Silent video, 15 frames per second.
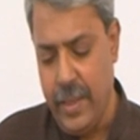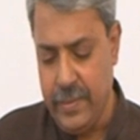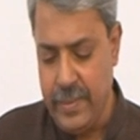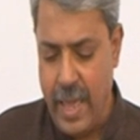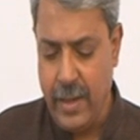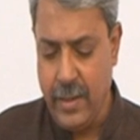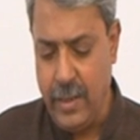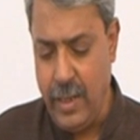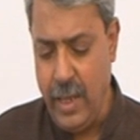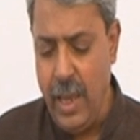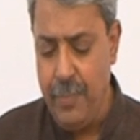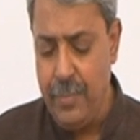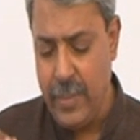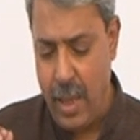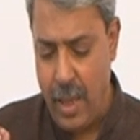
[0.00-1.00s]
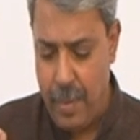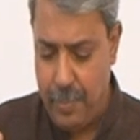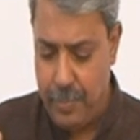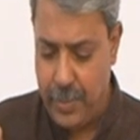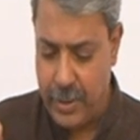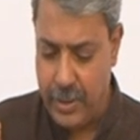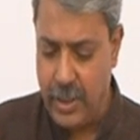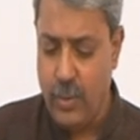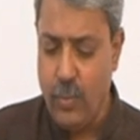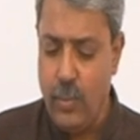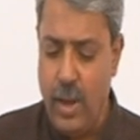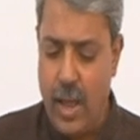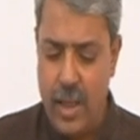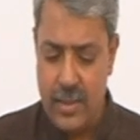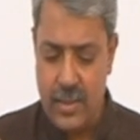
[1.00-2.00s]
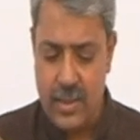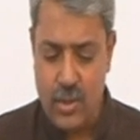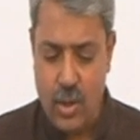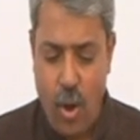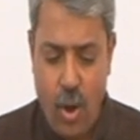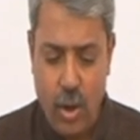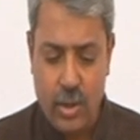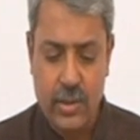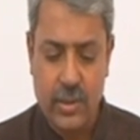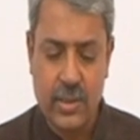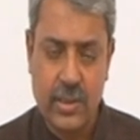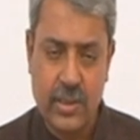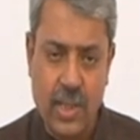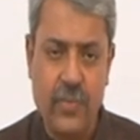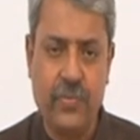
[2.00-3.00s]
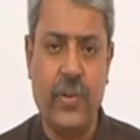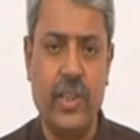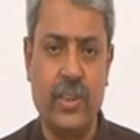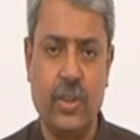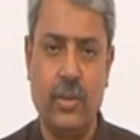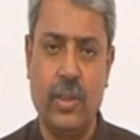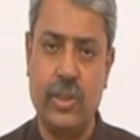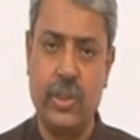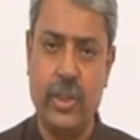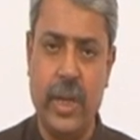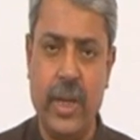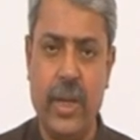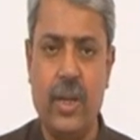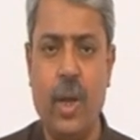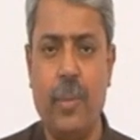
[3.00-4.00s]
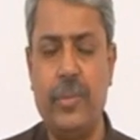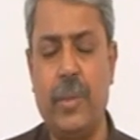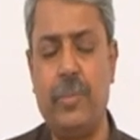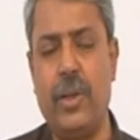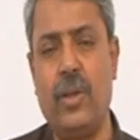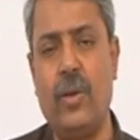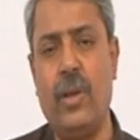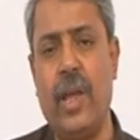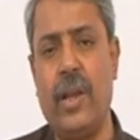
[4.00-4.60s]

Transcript: That if the particular stock suffers or the share of the particular